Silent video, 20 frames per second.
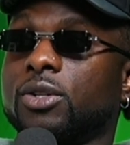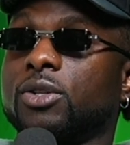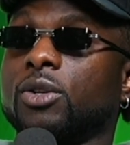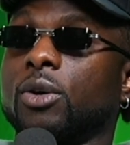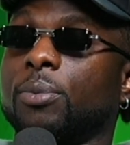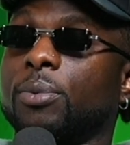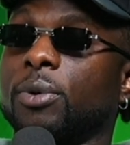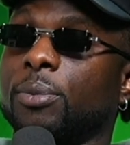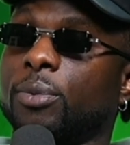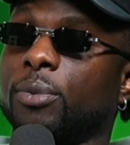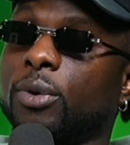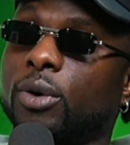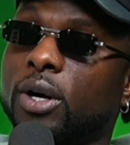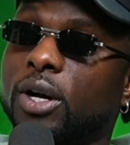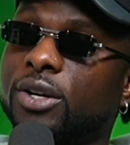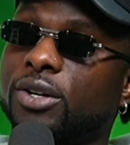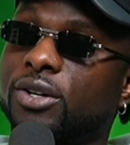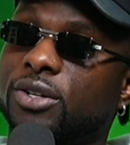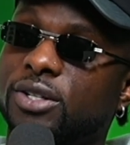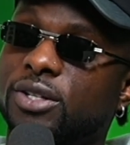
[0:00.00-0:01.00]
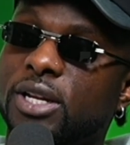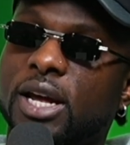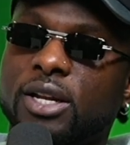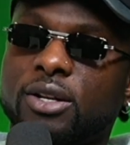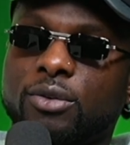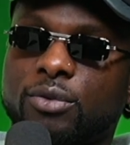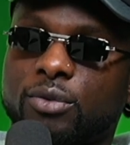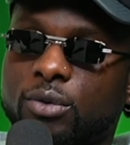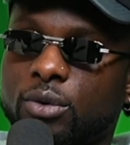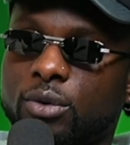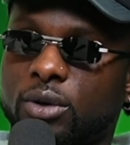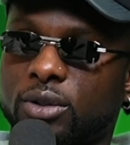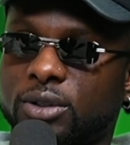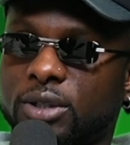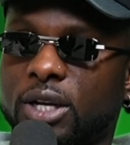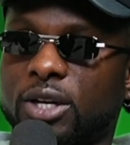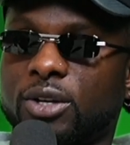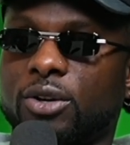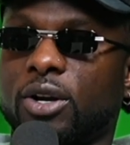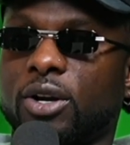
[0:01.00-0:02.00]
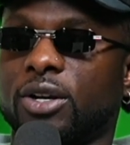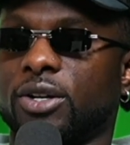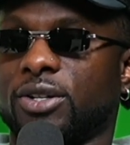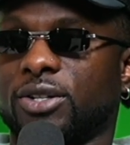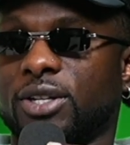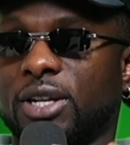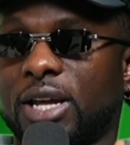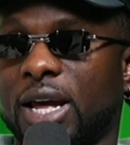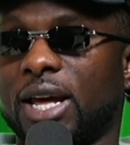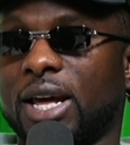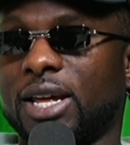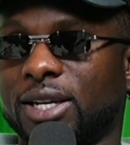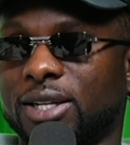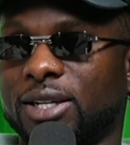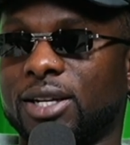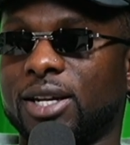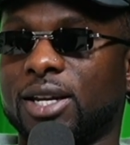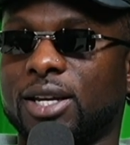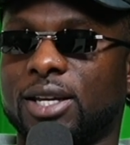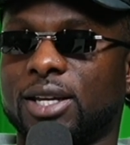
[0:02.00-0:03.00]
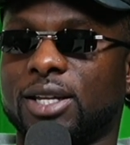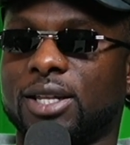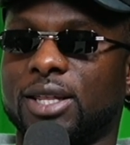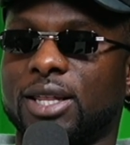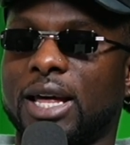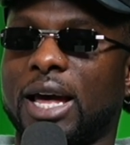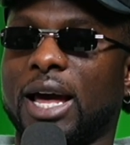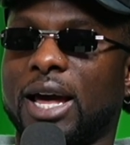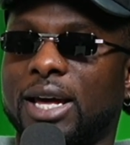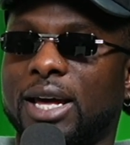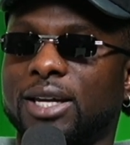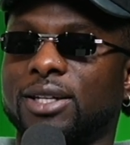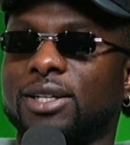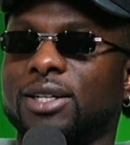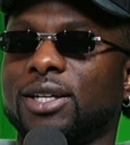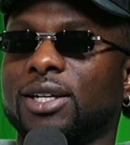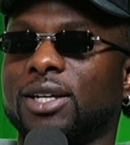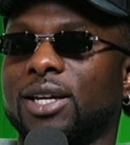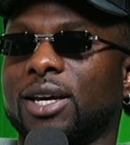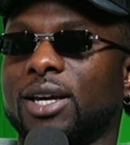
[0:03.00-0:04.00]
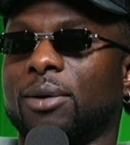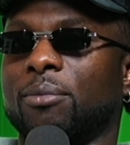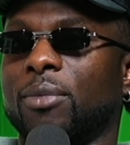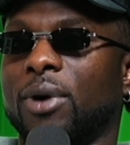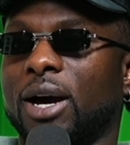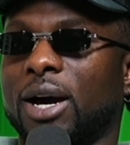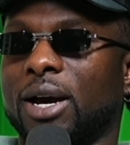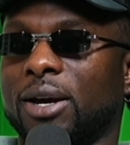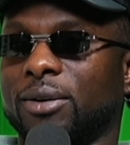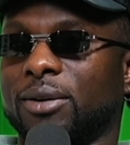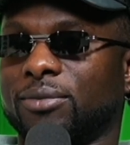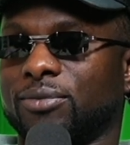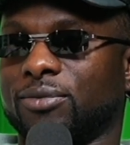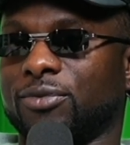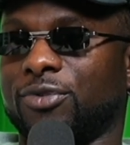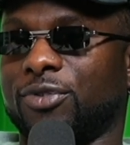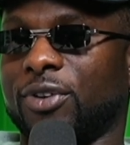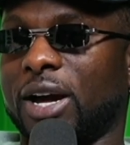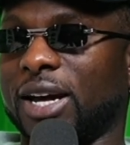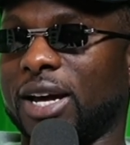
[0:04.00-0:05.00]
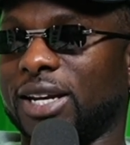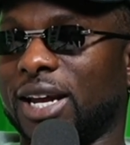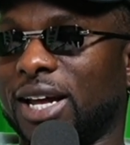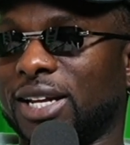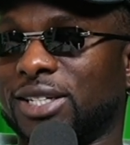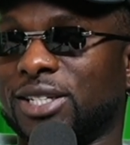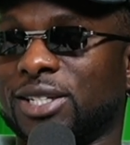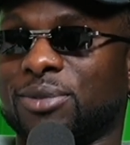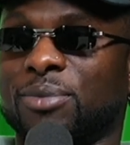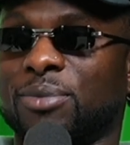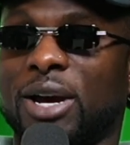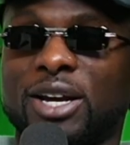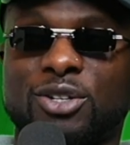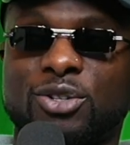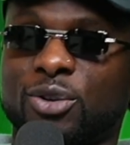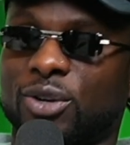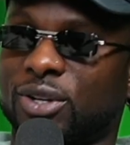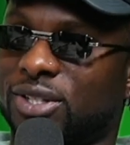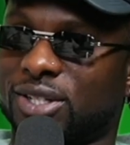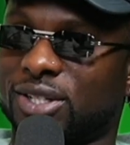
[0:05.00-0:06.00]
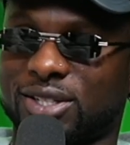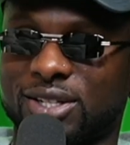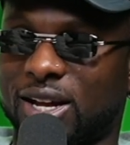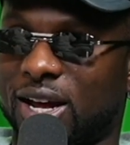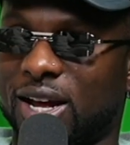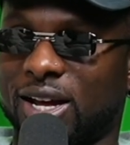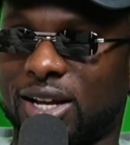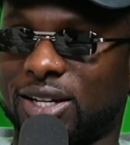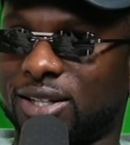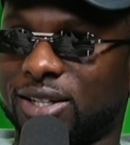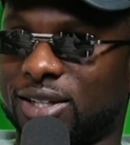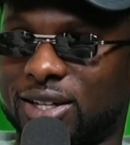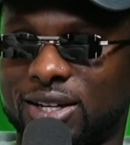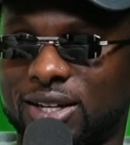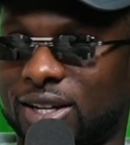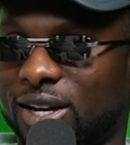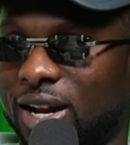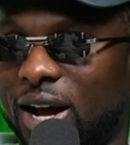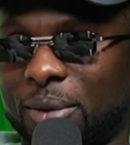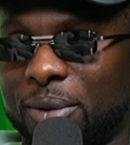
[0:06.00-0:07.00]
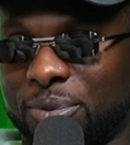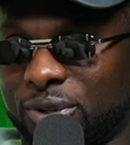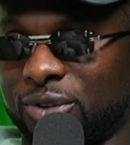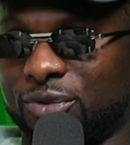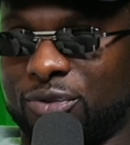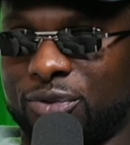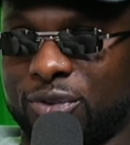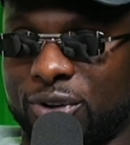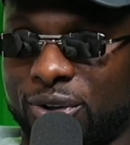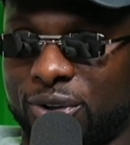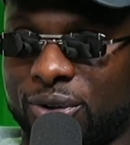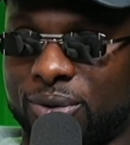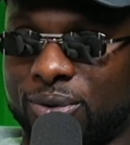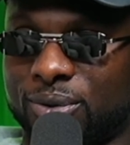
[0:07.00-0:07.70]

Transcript: So people understand the rules. And you understand that my finances, my choice is not an option for you.